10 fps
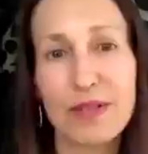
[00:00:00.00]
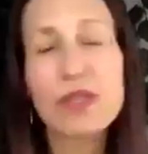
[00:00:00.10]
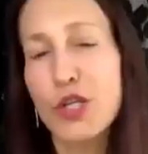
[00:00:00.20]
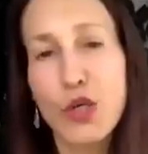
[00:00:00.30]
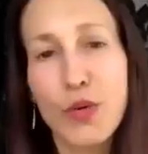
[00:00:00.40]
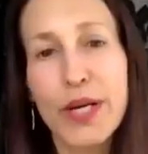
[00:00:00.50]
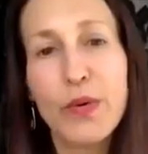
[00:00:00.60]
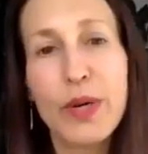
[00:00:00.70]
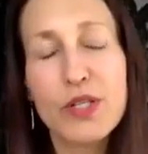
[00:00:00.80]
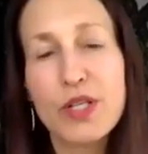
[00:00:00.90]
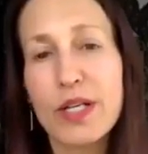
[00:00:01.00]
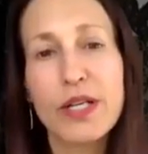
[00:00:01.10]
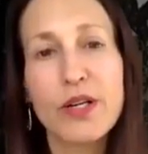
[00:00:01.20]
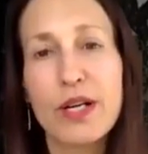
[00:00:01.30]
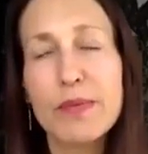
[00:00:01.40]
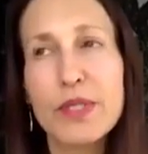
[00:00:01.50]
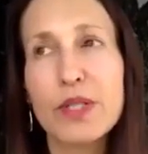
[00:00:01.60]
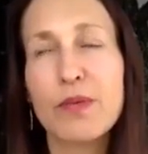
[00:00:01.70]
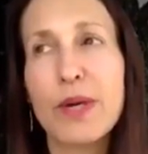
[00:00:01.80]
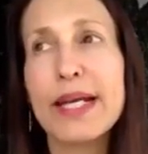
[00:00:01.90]
such a great question. And you're absolutely
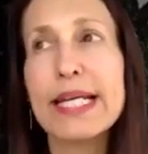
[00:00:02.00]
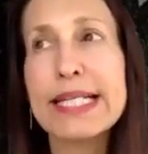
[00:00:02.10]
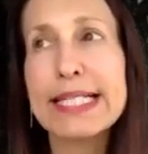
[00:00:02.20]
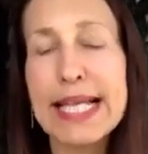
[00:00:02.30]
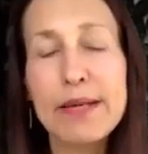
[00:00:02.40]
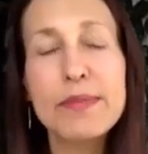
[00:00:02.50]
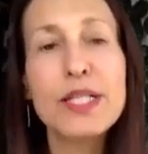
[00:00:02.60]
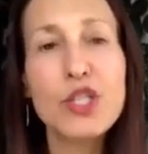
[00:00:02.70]
right. Contempt and